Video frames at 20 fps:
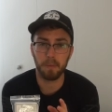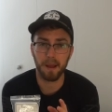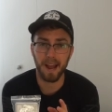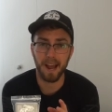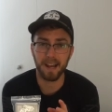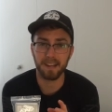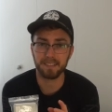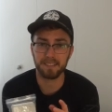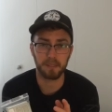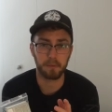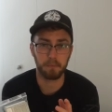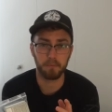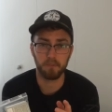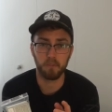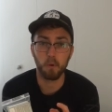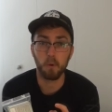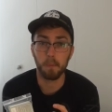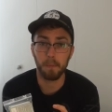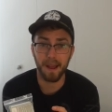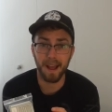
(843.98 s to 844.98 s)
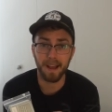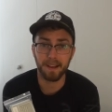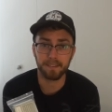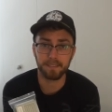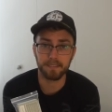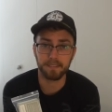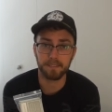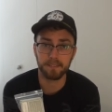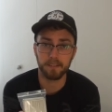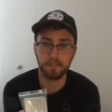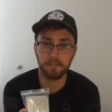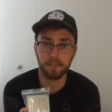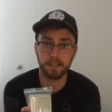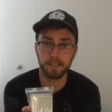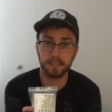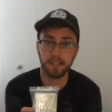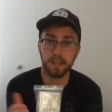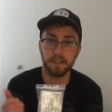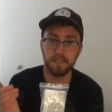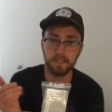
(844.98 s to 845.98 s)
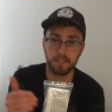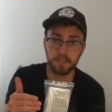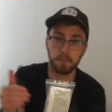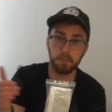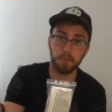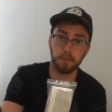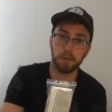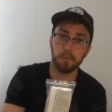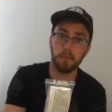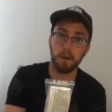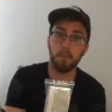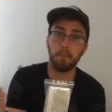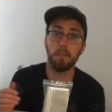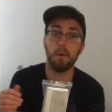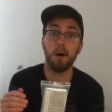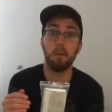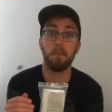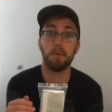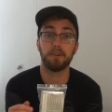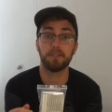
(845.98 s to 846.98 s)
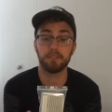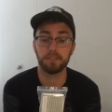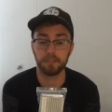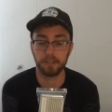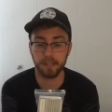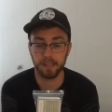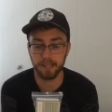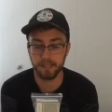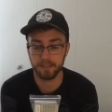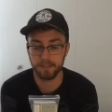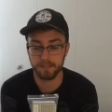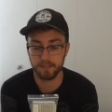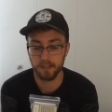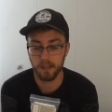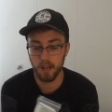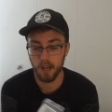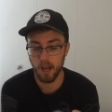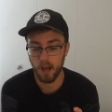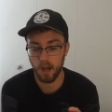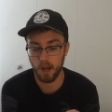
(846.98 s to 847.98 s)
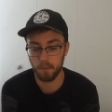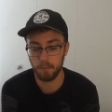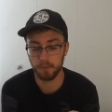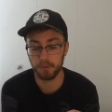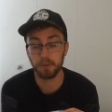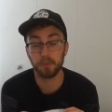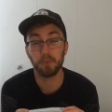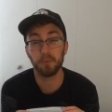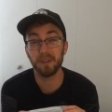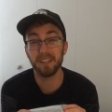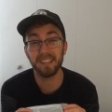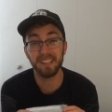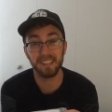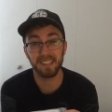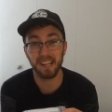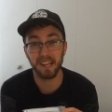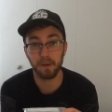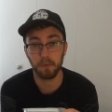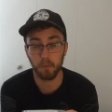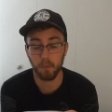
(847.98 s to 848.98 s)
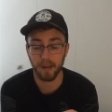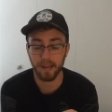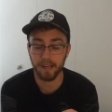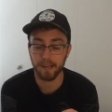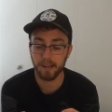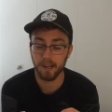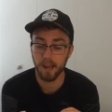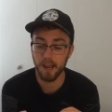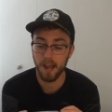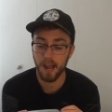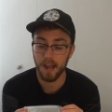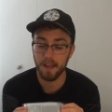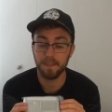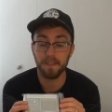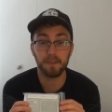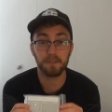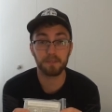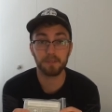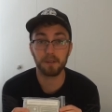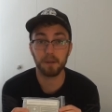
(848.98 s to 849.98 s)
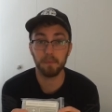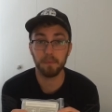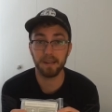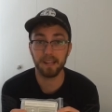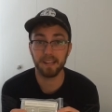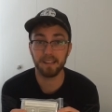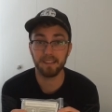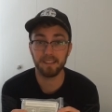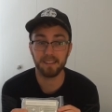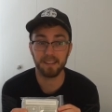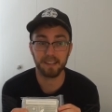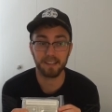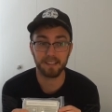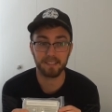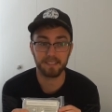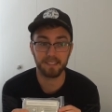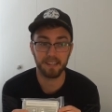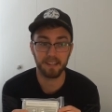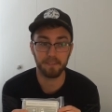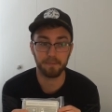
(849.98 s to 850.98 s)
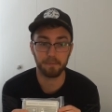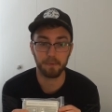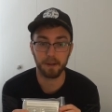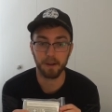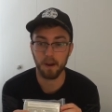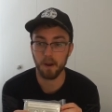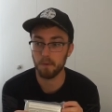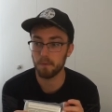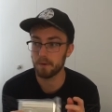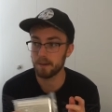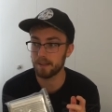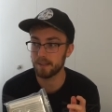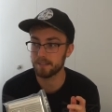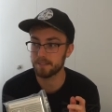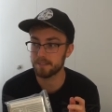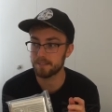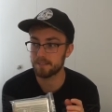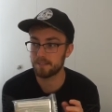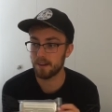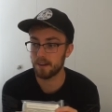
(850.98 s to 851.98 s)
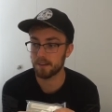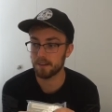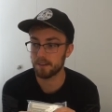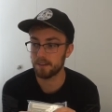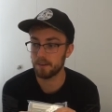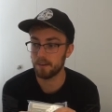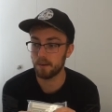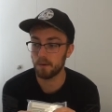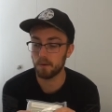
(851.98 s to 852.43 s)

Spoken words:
packs, like 4 packs and stuff like that, and split them up amongst your kits. But they're really lightweight, and they also come in handy, like I said, if my car were to get stuck,